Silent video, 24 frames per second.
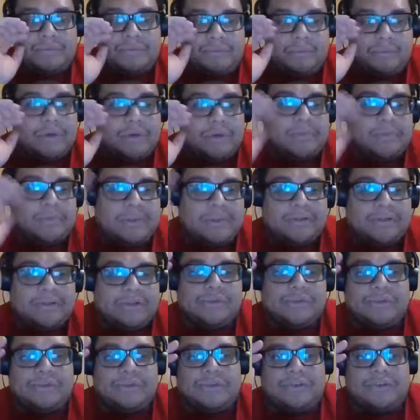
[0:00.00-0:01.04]
both
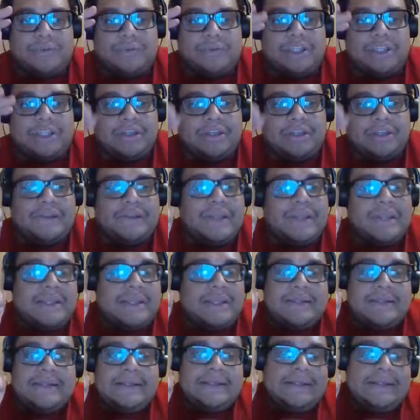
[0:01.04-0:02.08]
Bellators this weekend,
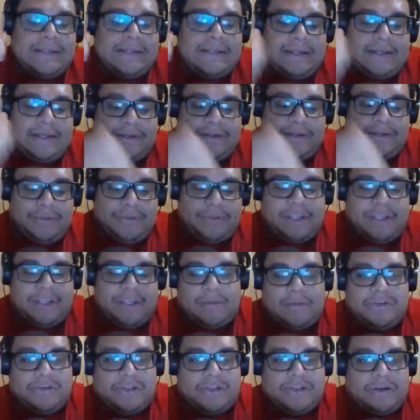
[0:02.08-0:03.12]
I don't think I
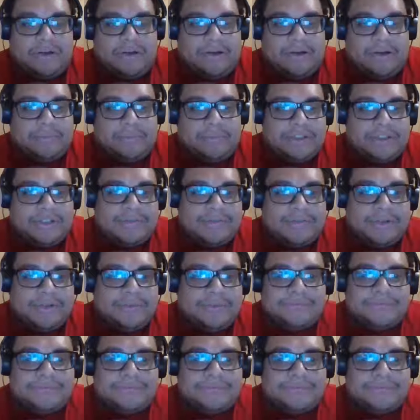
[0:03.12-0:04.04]
missed out on much, Bill.